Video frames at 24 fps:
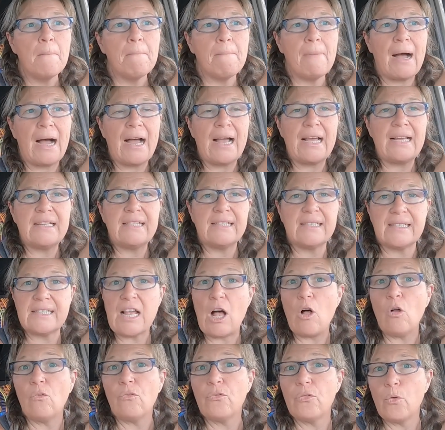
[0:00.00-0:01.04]

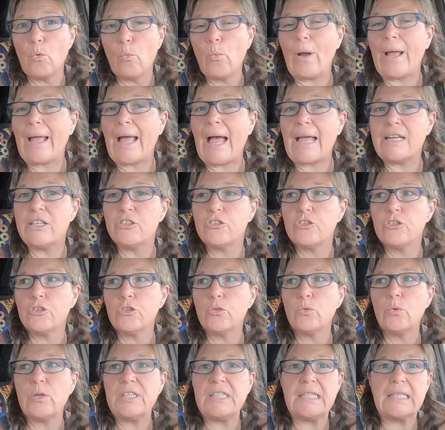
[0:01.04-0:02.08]
myself the way I
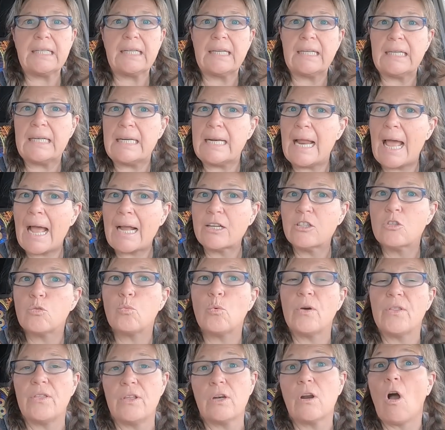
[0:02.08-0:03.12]
do and to connect
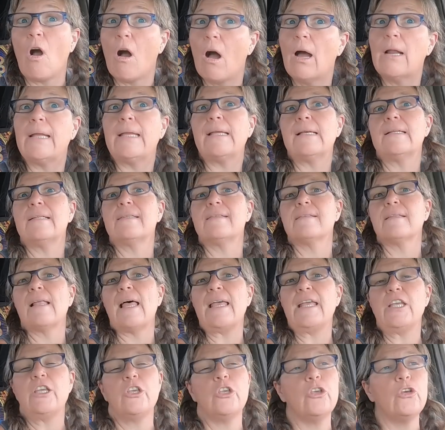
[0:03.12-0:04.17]
with an audience
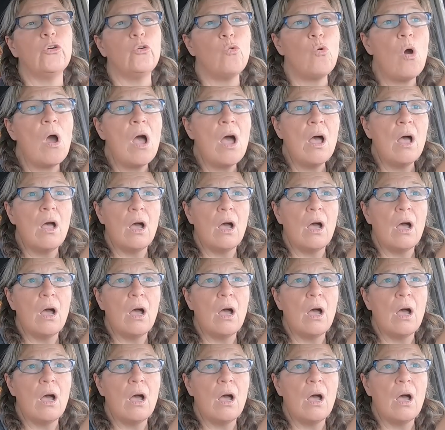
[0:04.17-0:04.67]
like you.